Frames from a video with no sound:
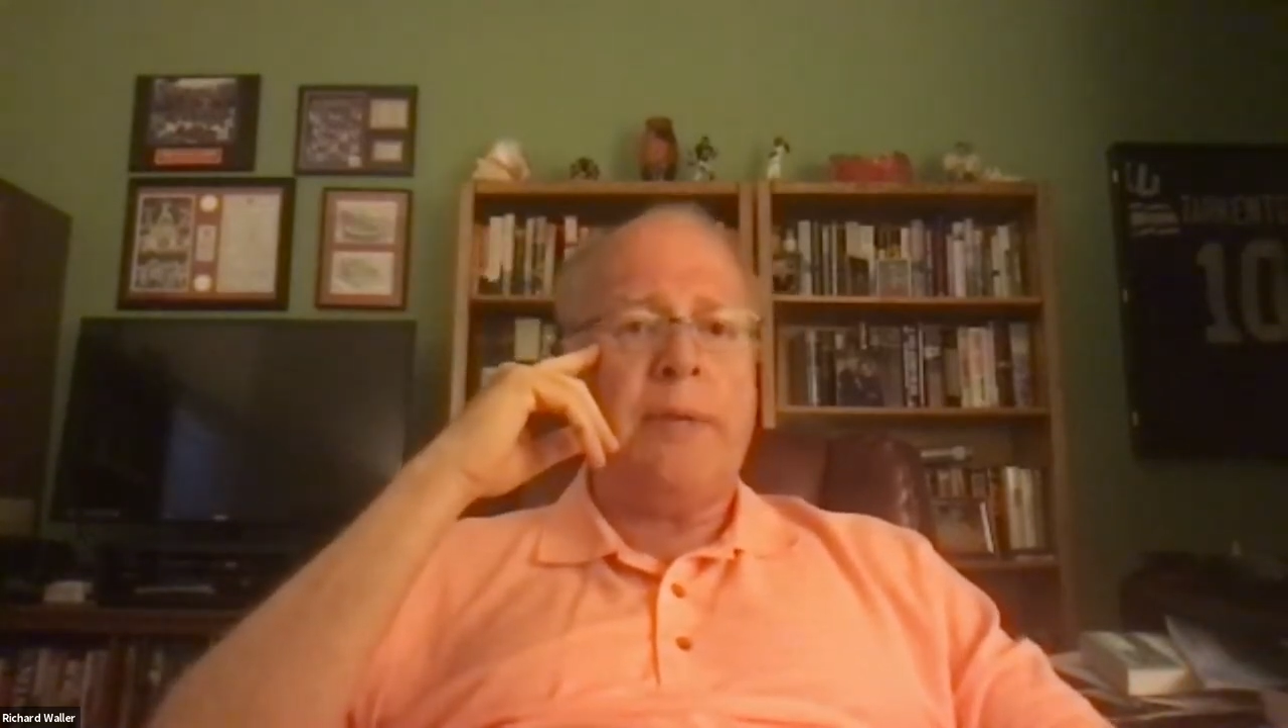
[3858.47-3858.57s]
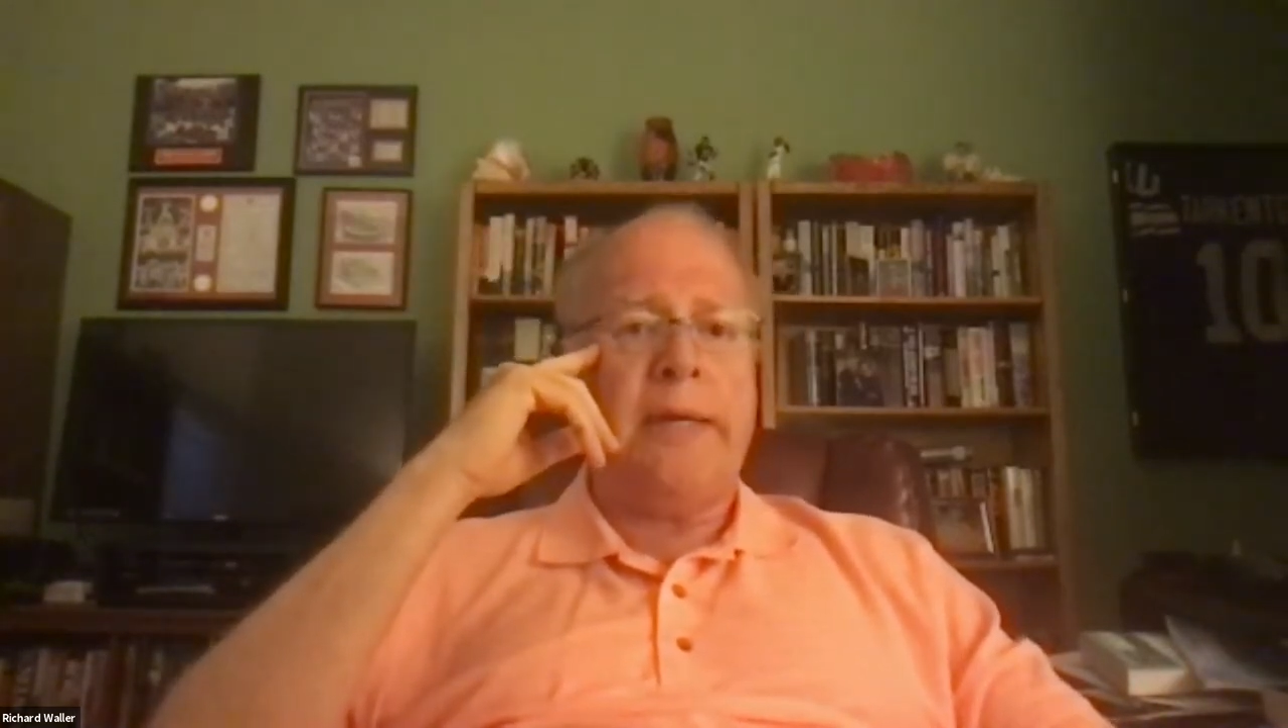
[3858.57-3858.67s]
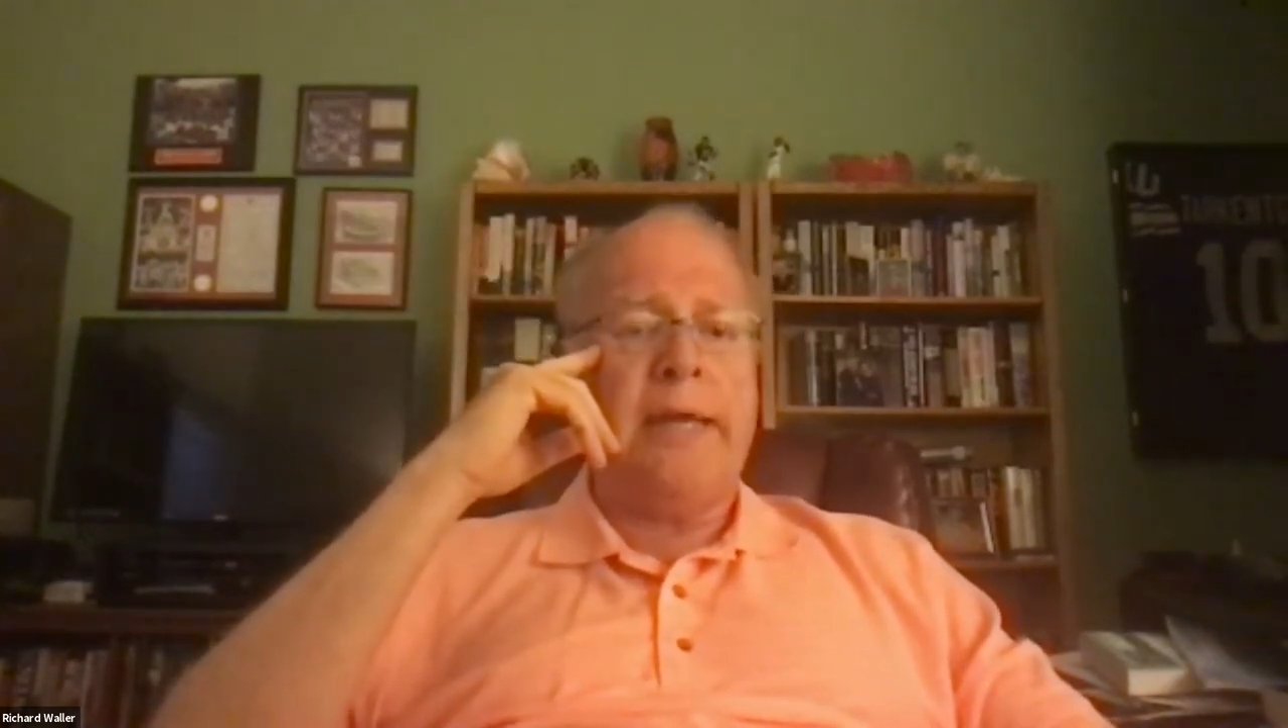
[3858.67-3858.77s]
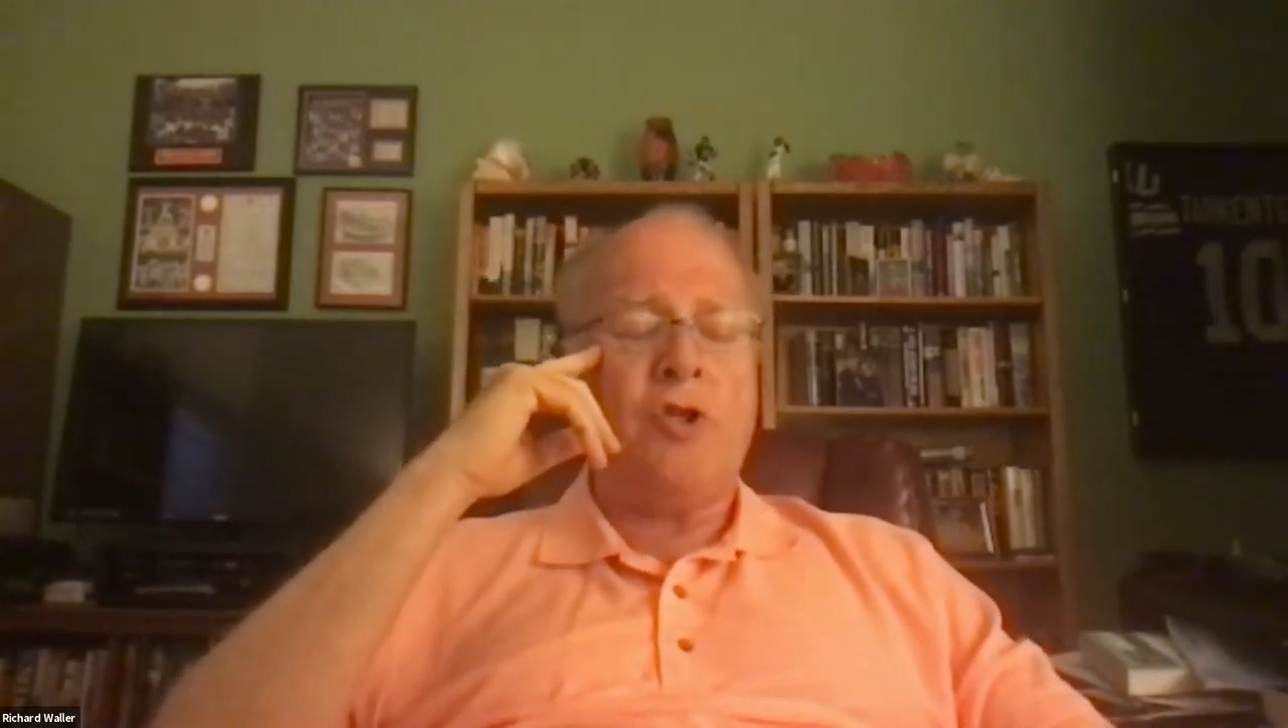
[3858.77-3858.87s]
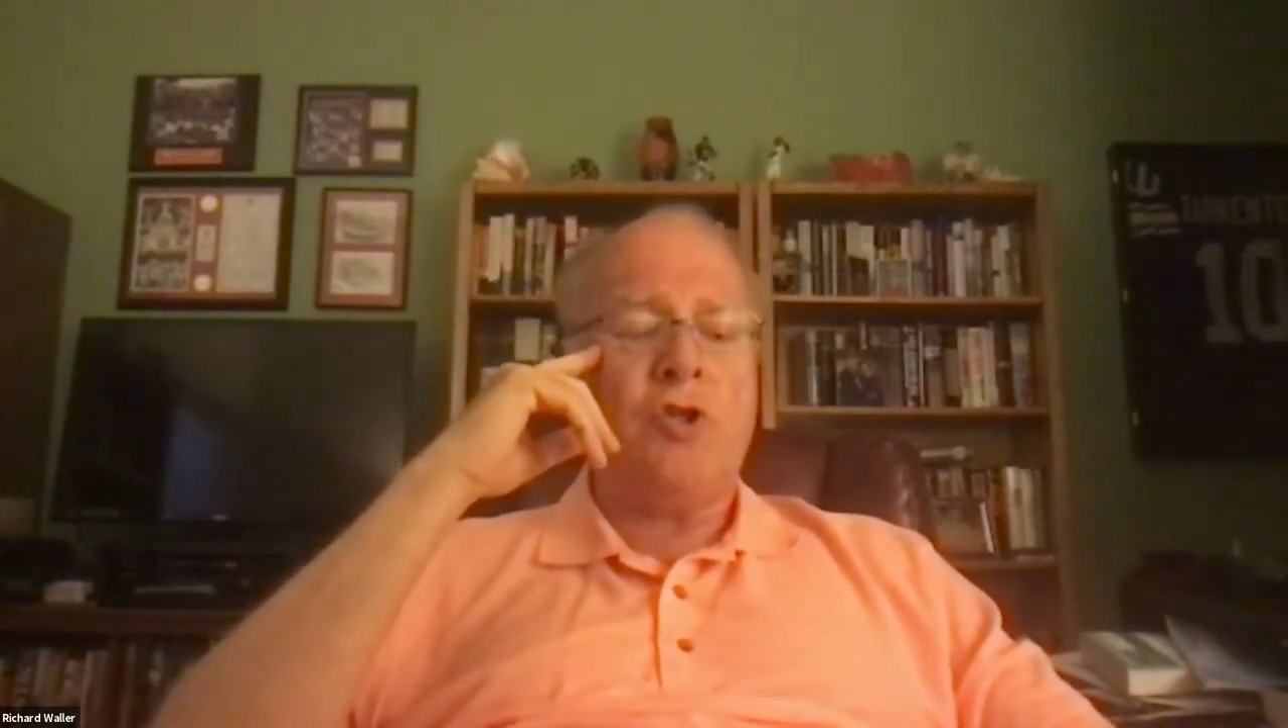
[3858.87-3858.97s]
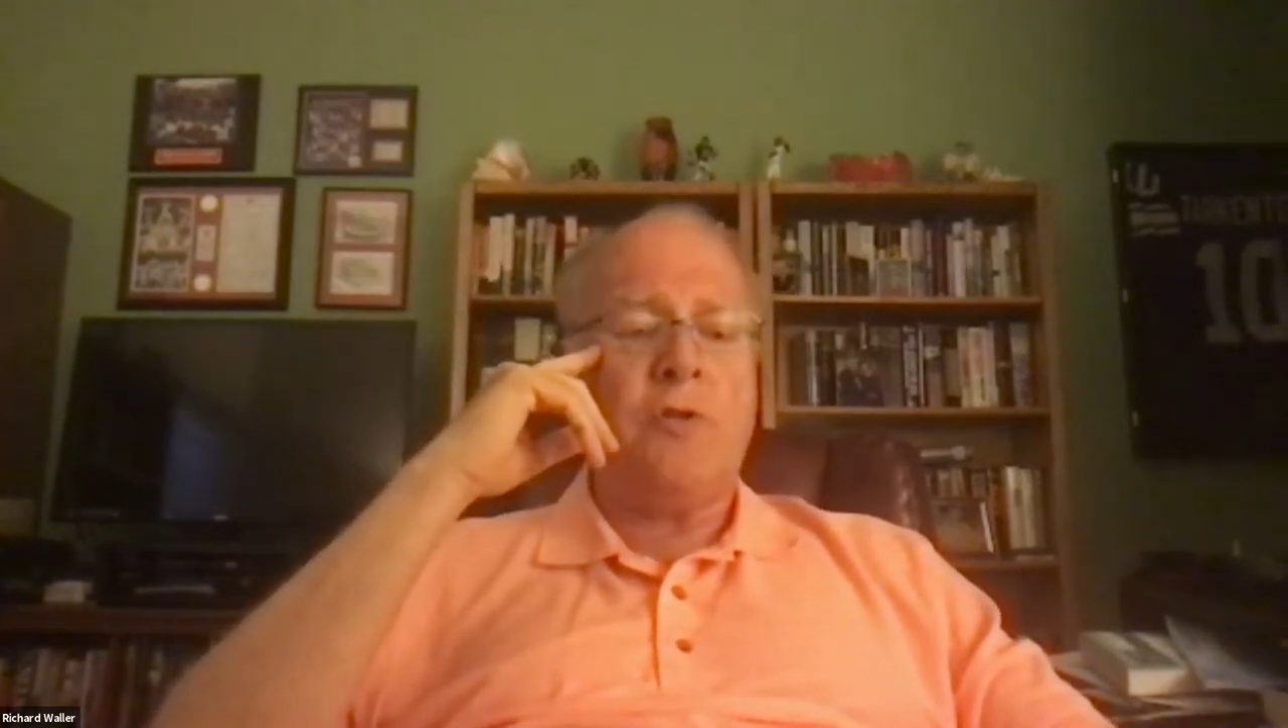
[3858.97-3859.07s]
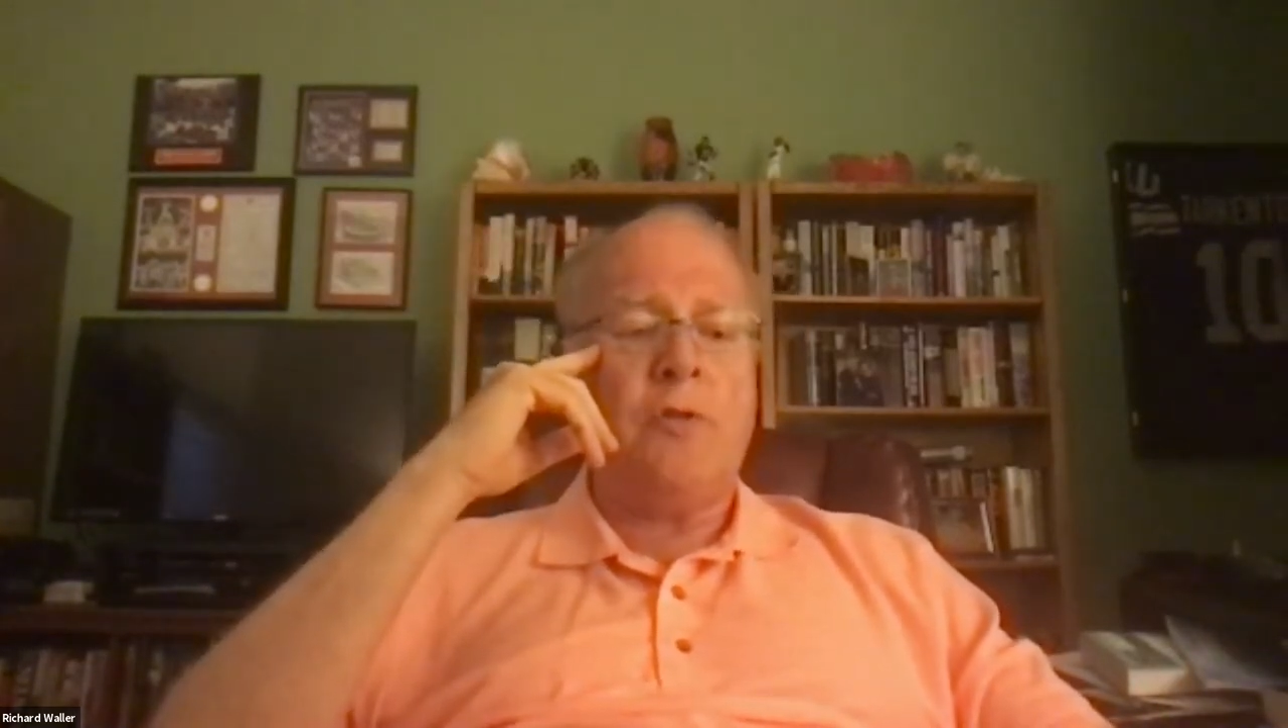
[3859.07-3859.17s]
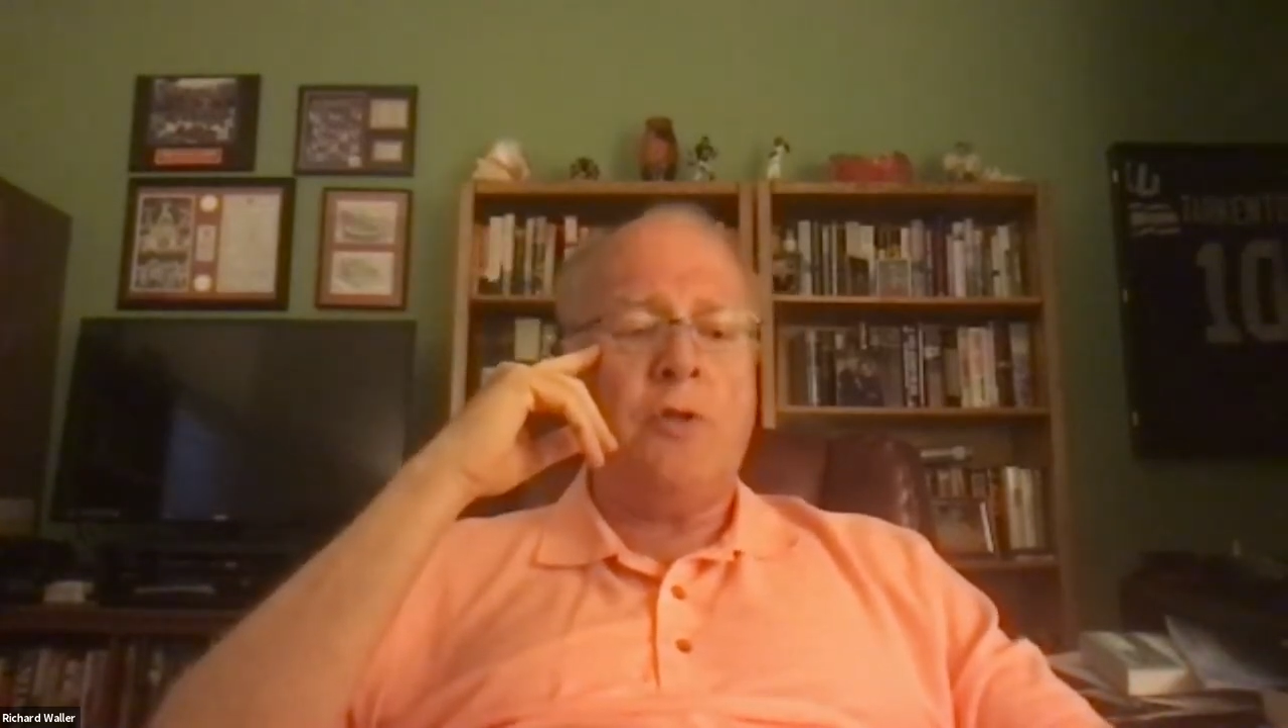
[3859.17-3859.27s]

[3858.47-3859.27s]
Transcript: connections of